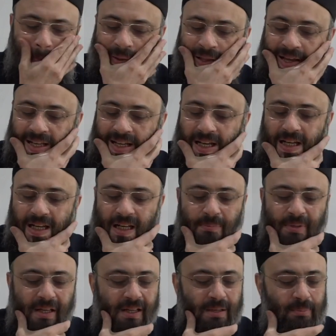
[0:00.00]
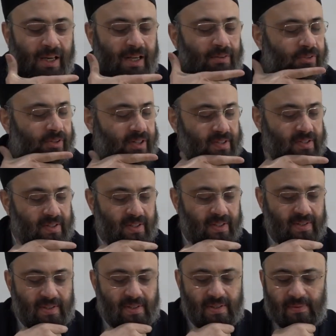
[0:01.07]
like al-Allama Iqbal, for
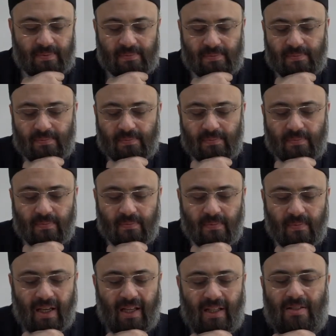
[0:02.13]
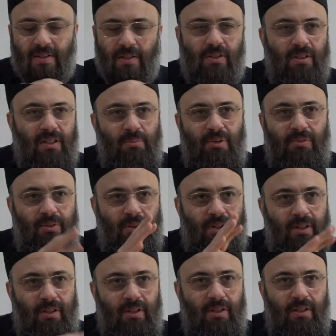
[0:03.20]
instance, and certainly
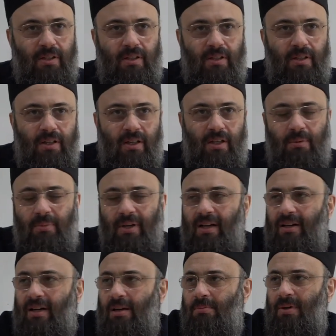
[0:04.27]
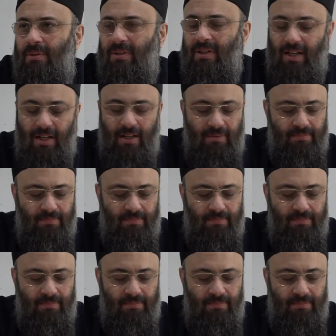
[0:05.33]
before Iqbal rahimahullah.